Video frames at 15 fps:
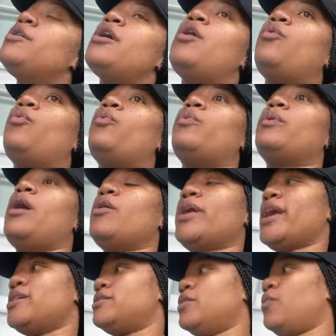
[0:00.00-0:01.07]
No.
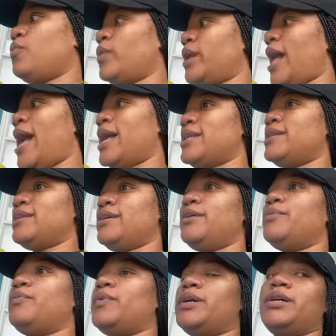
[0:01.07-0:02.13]
Okay, so what I
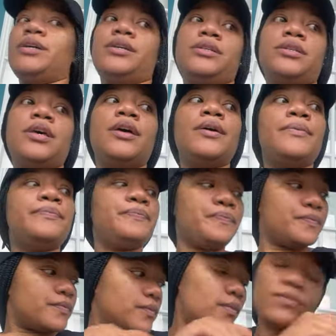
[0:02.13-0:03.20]
did was
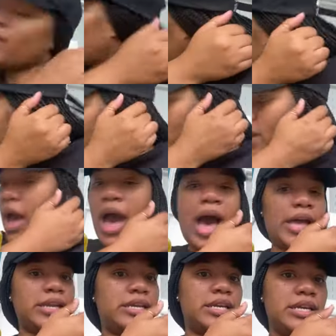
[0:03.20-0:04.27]

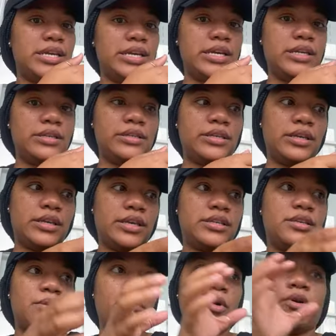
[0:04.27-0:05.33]
I need to
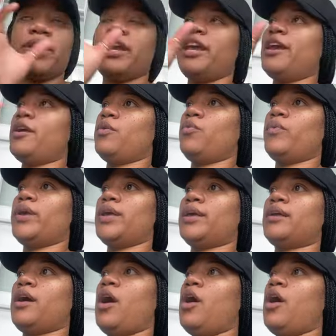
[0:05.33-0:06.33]
get some more Airwick